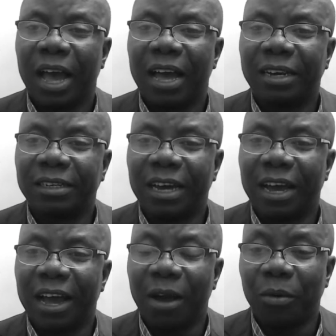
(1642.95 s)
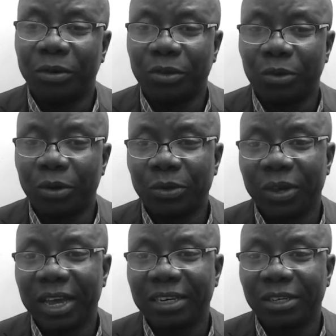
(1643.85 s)
And uh, I want you to also
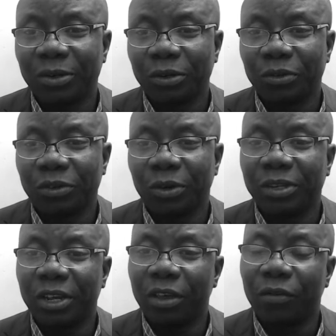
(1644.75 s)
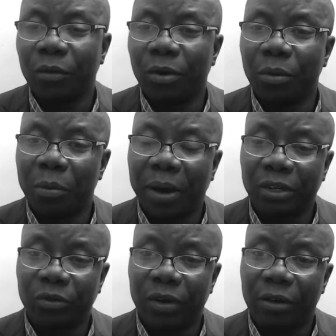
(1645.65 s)
get in touch with us if you want to be
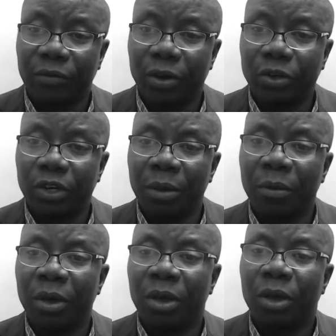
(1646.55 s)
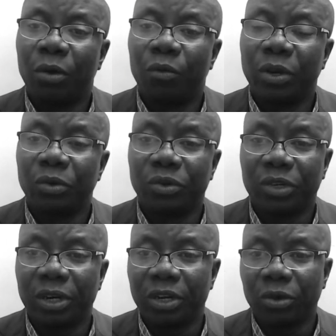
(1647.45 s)
part of our fellowship. We do
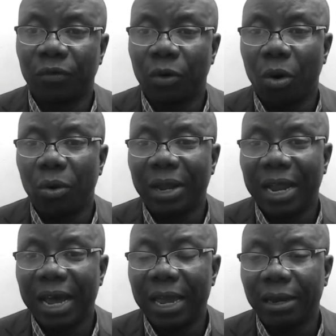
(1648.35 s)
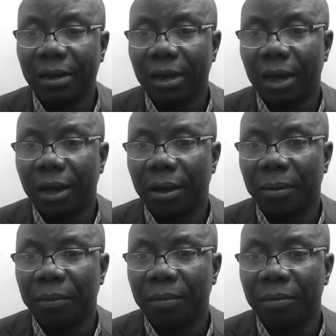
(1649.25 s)
series of online
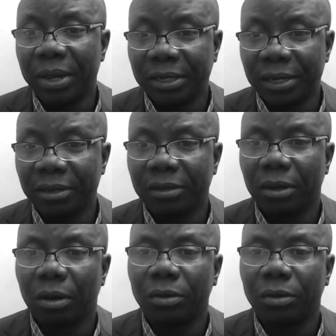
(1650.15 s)
um, meetings.